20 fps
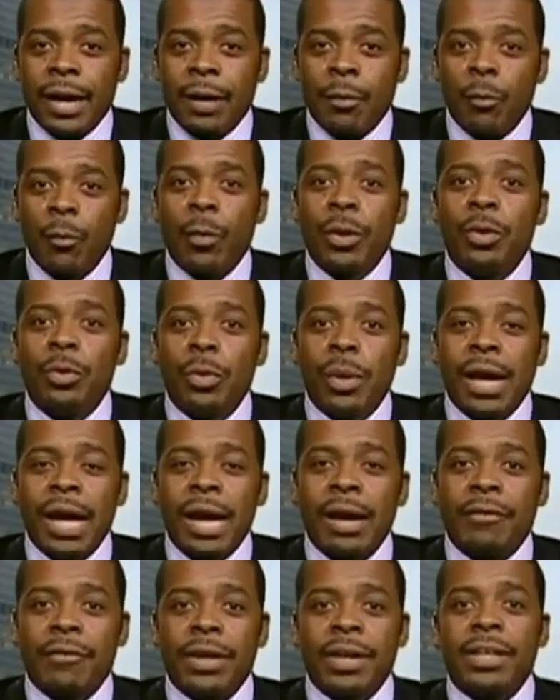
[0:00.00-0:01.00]
when you
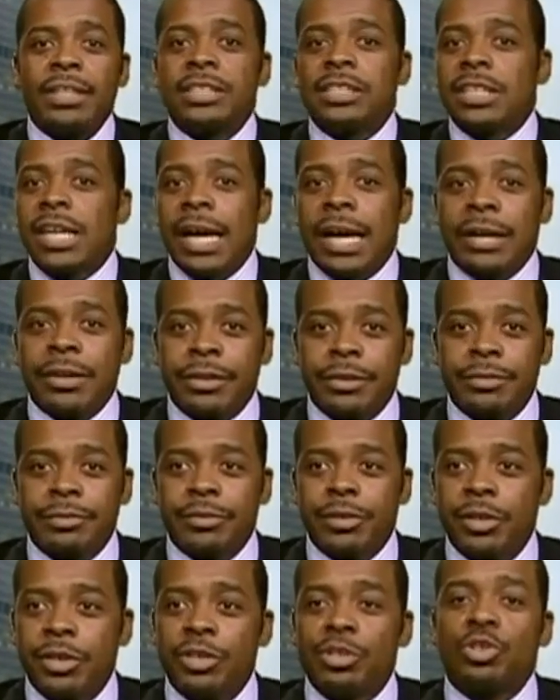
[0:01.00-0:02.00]
have entire
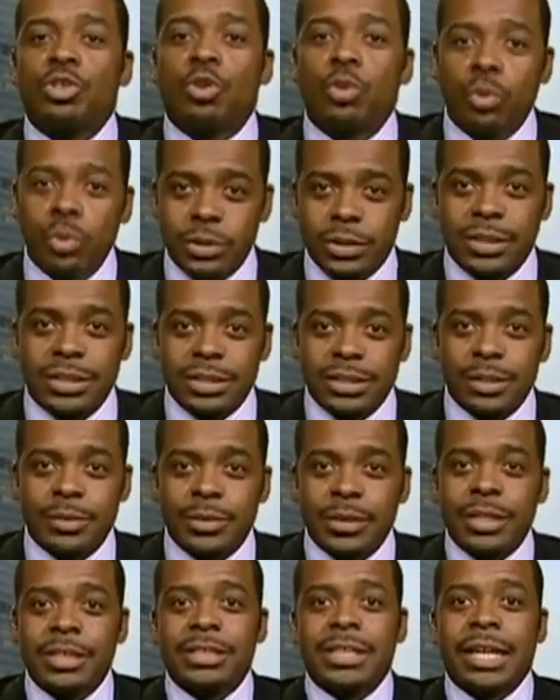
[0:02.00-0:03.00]
school systems
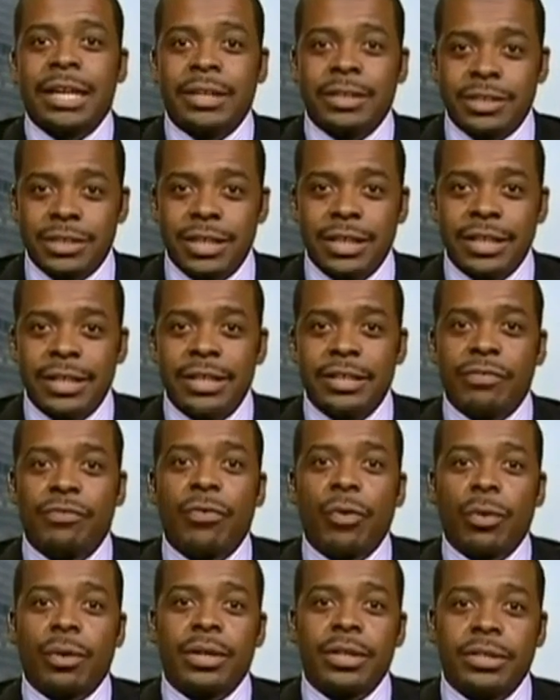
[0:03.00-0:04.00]
and entire cities
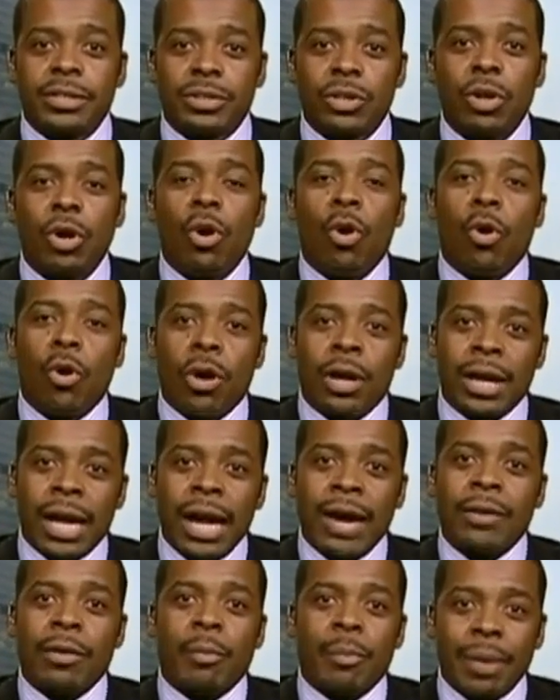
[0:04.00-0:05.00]
focused on
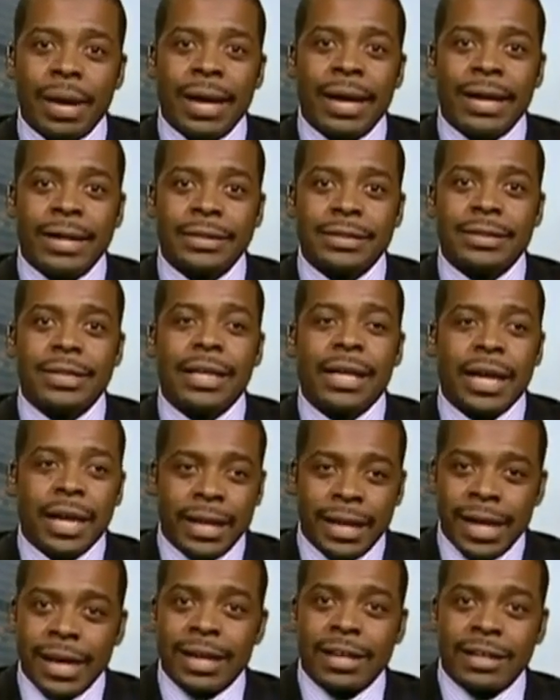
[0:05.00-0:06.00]
how to pass an
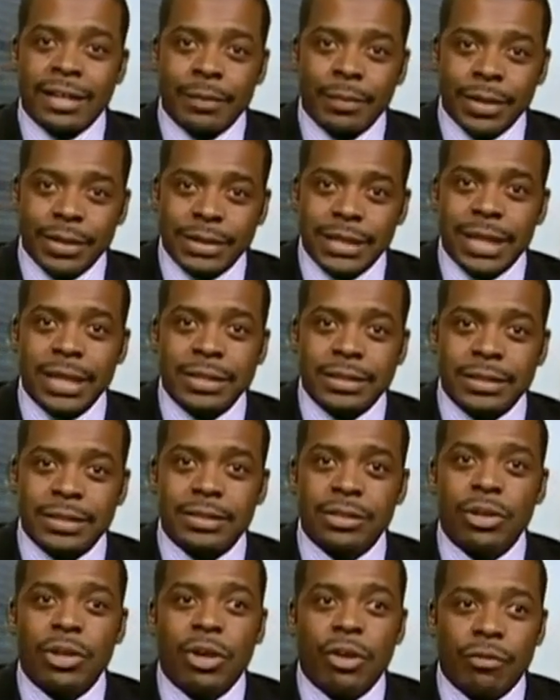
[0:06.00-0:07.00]
academic test
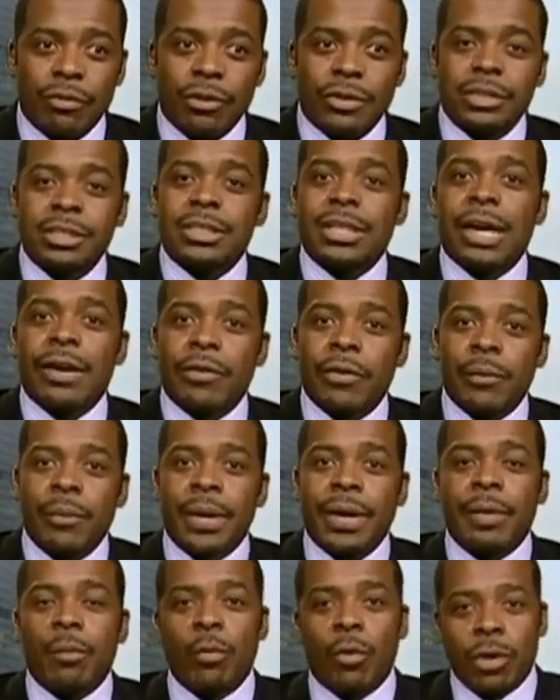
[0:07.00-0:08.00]
versus how to
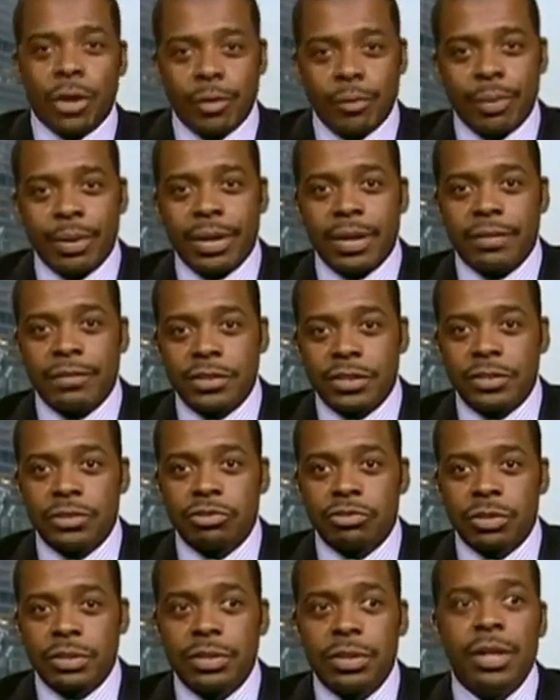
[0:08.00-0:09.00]
make more competitive
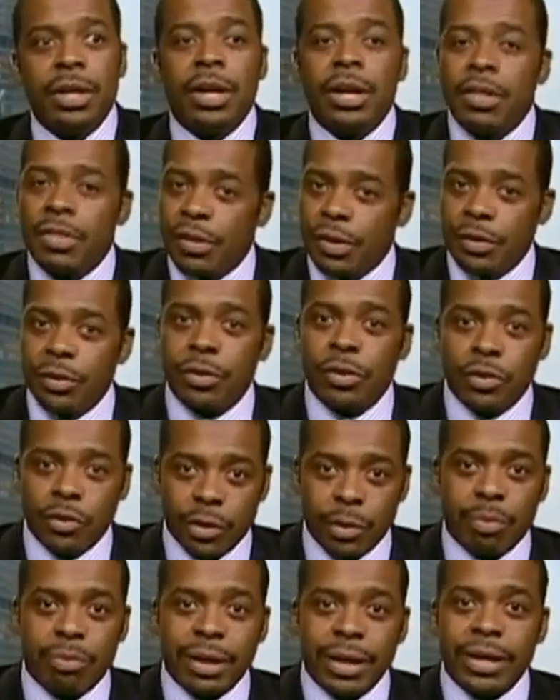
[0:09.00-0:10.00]
children, then you're
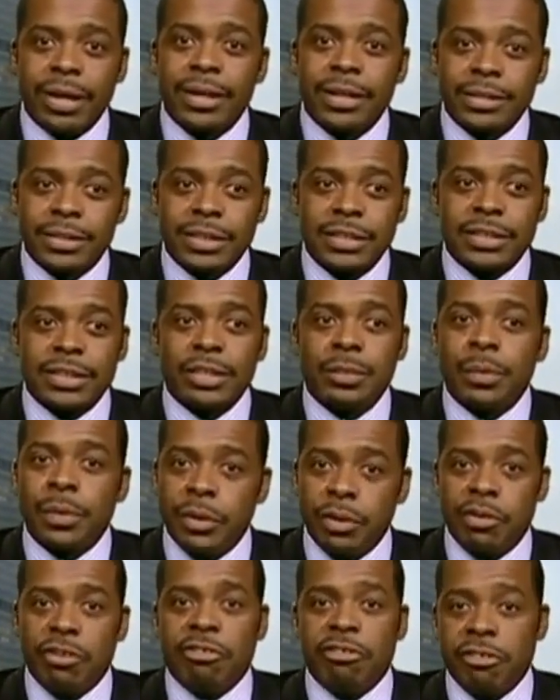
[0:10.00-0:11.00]
breaking the system and
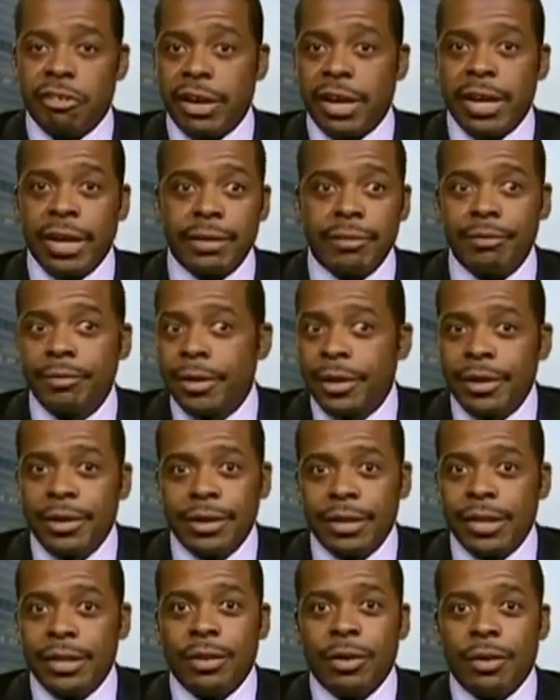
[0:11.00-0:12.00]
you're creating,
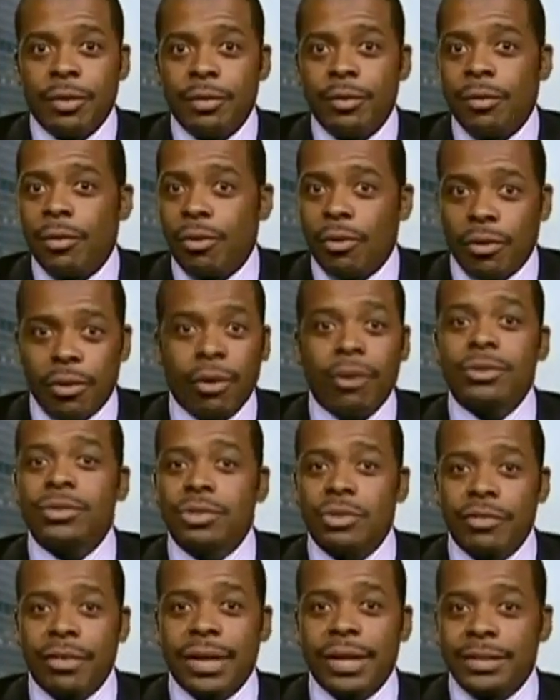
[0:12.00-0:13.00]
you know,
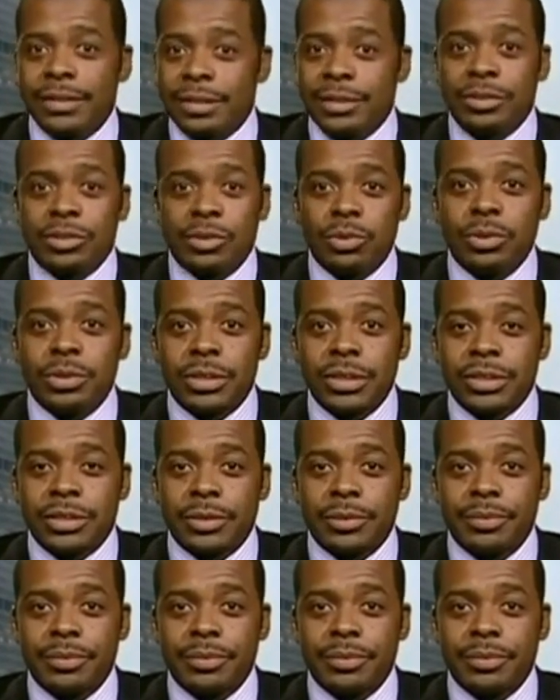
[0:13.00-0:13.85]
also-rans in the school system.